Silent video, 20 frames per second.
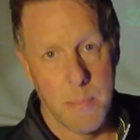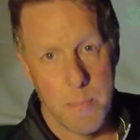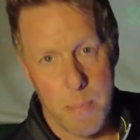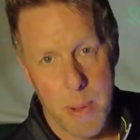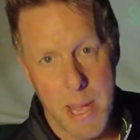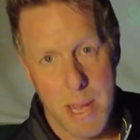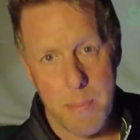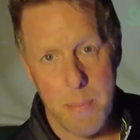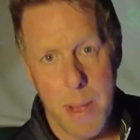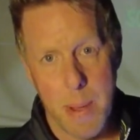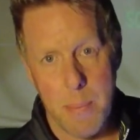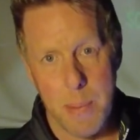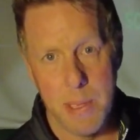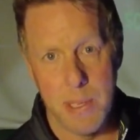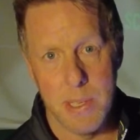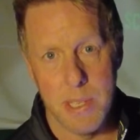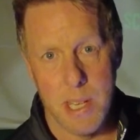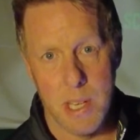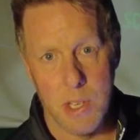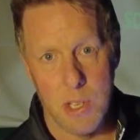bag mapping
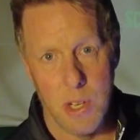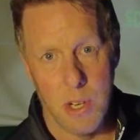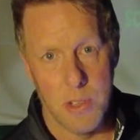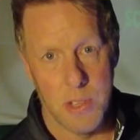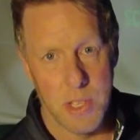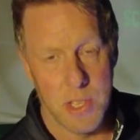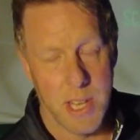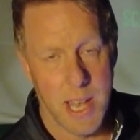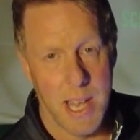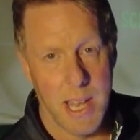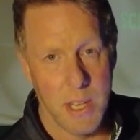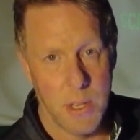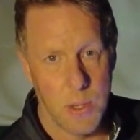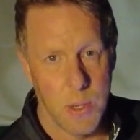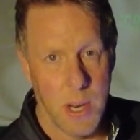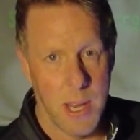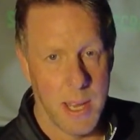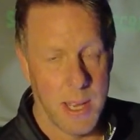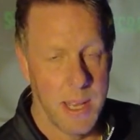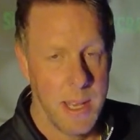session on the
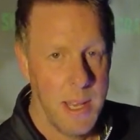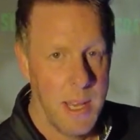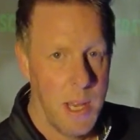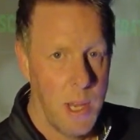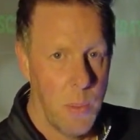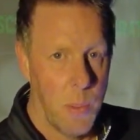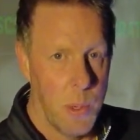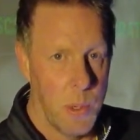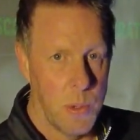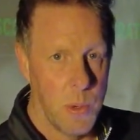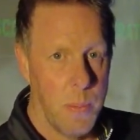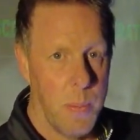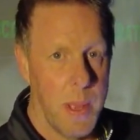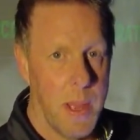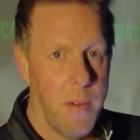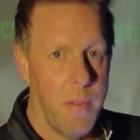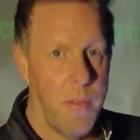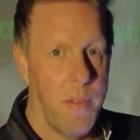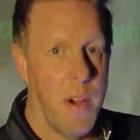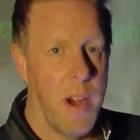SkyTrack, which will be
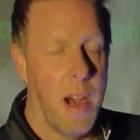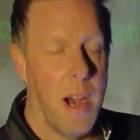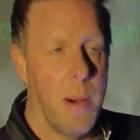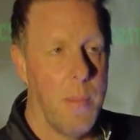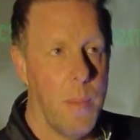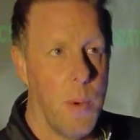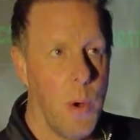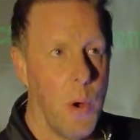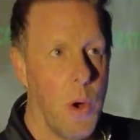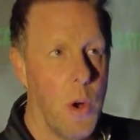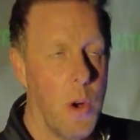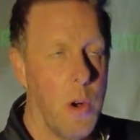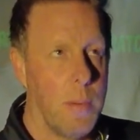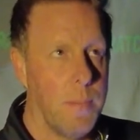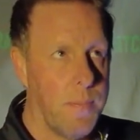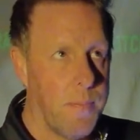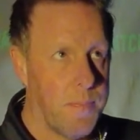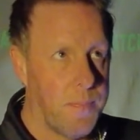a far more